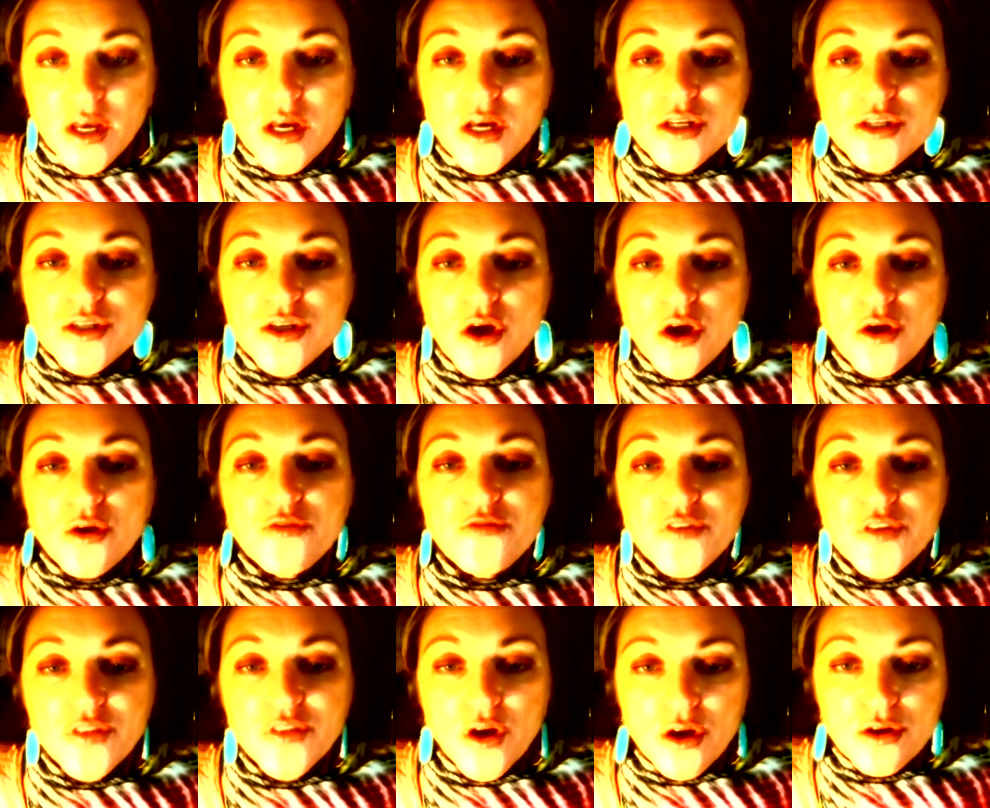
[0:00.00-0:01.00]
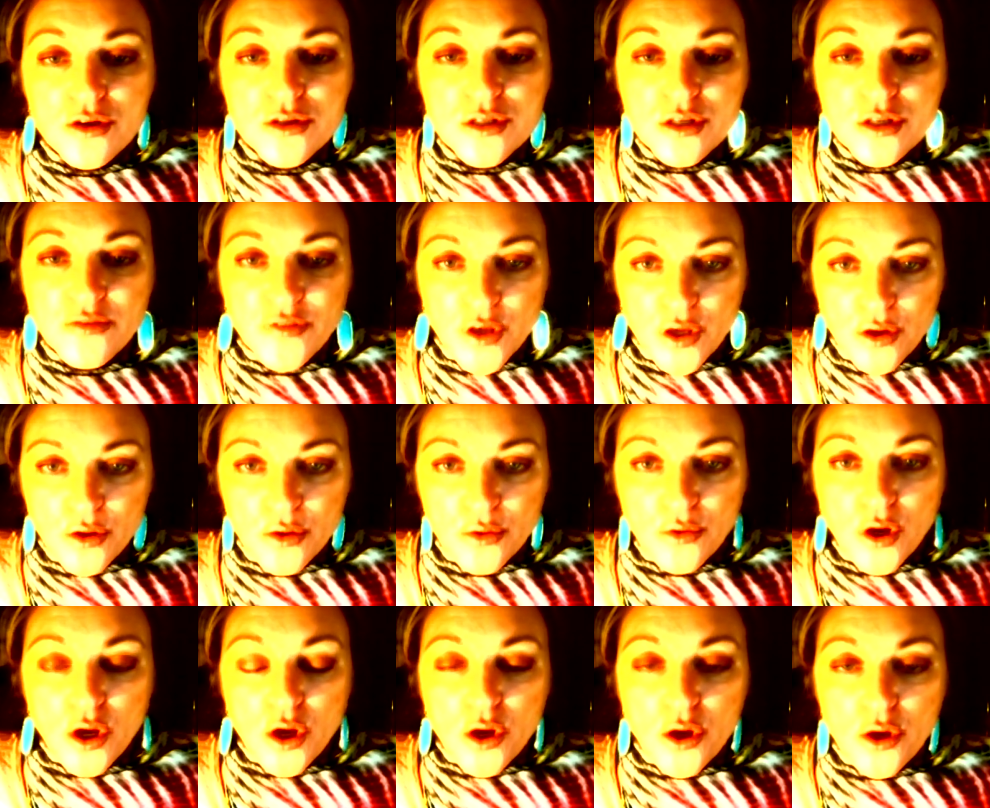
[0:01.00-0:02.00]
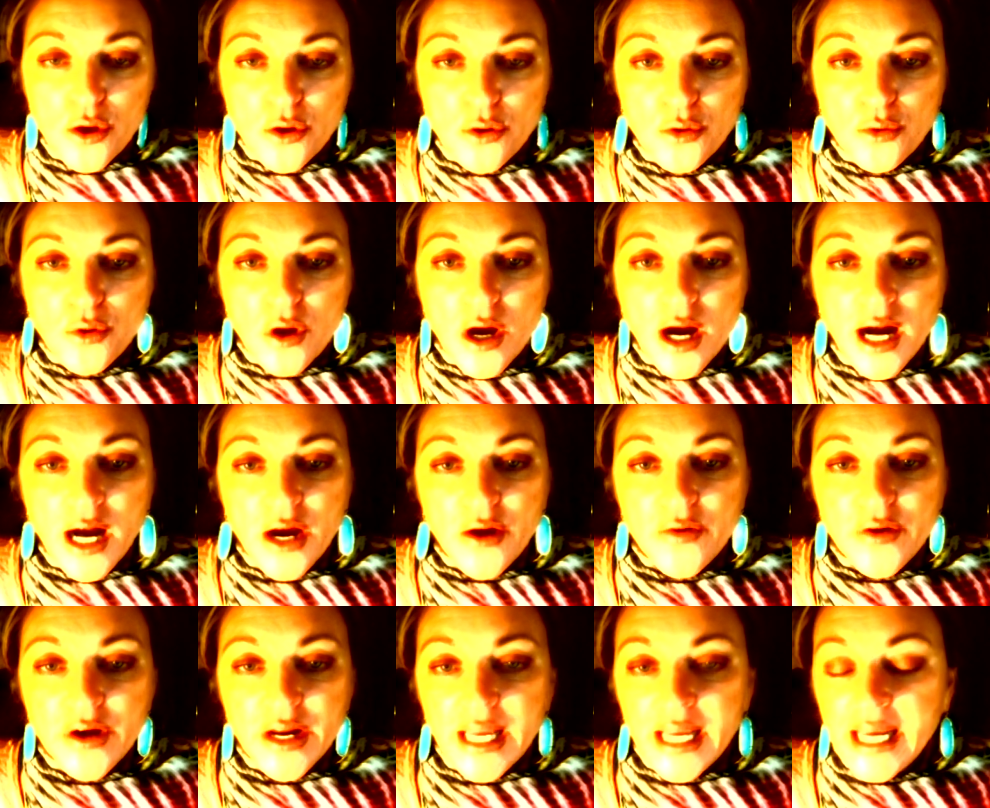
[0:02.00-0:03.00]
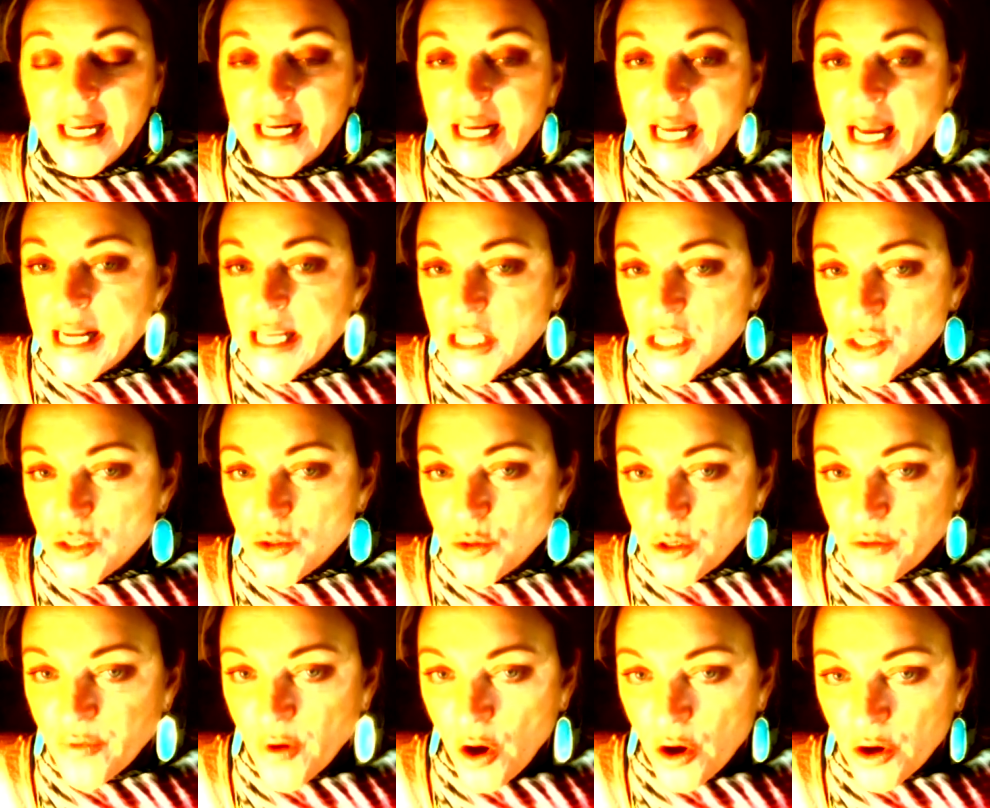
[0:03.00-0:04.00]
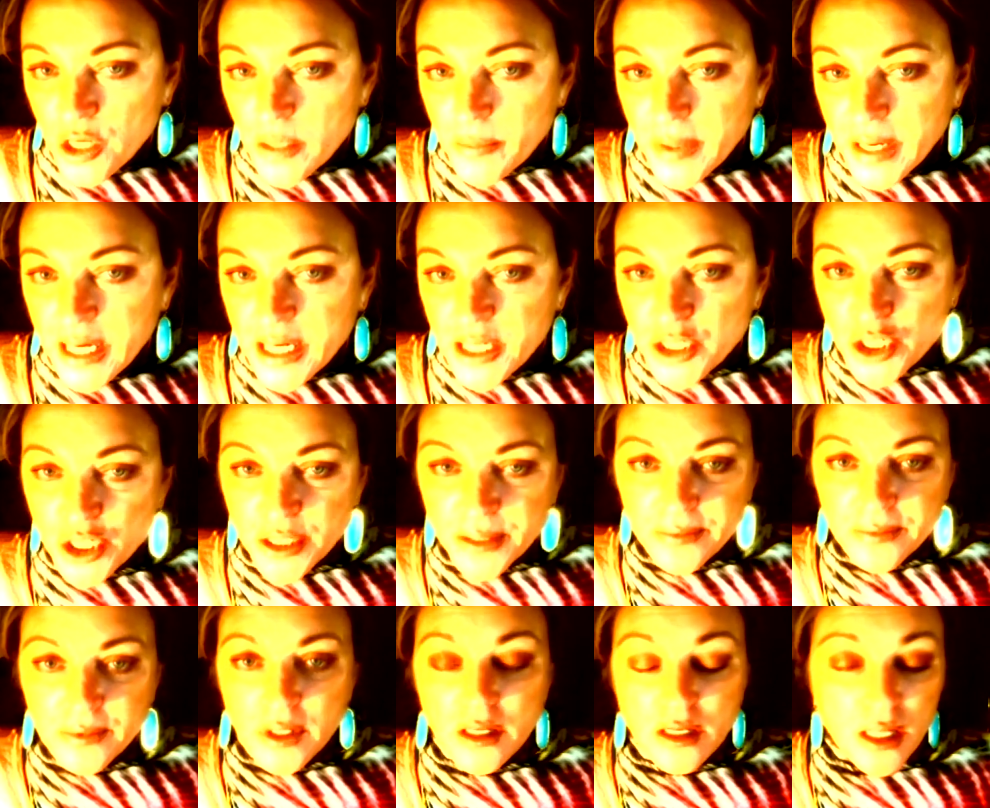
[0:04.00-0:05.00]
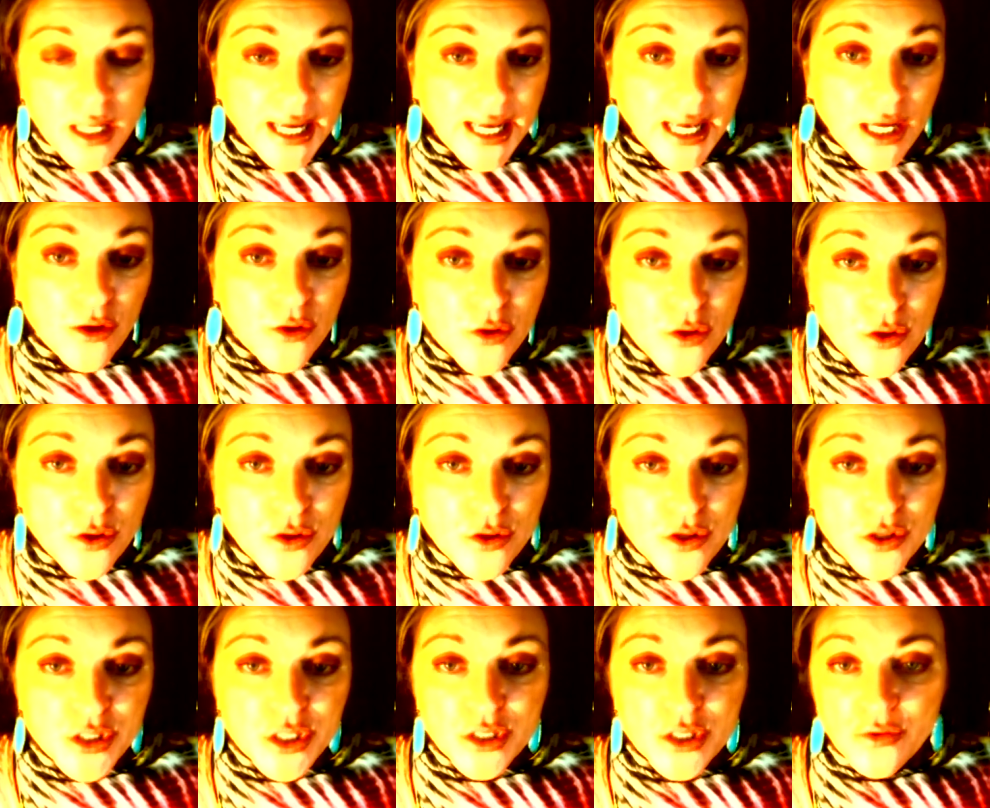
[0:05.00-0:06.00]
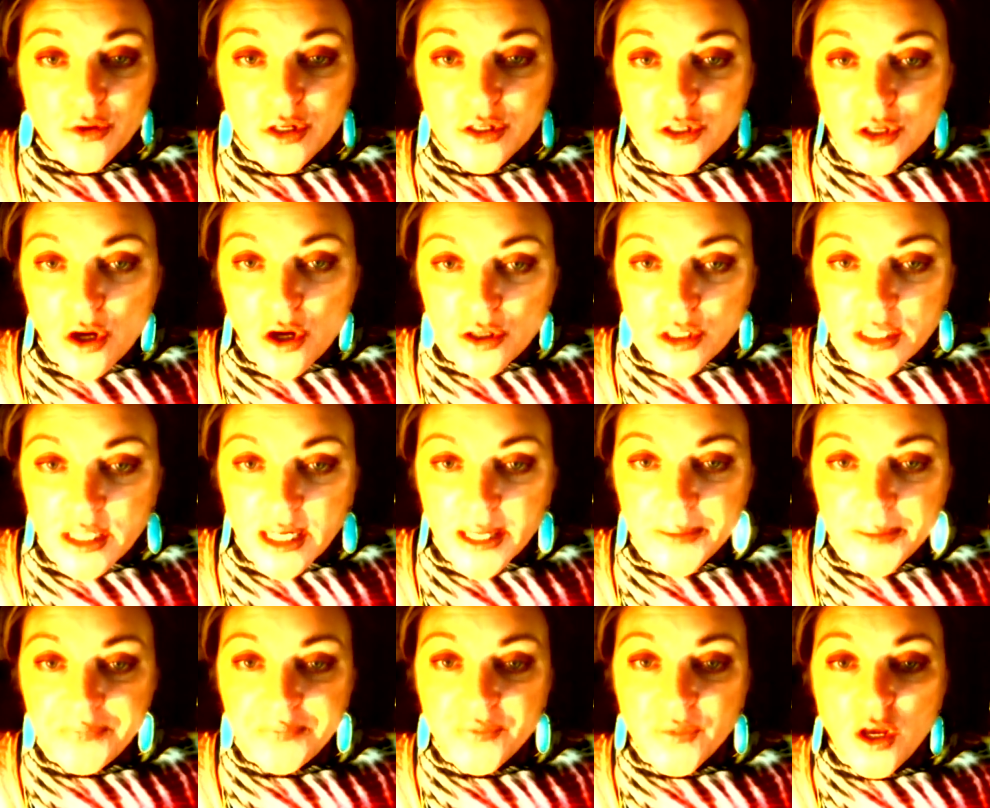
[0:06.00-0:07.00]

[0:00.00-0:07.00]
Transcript: So for those of you who are in any sort of occupation, like a nurse or a doctor,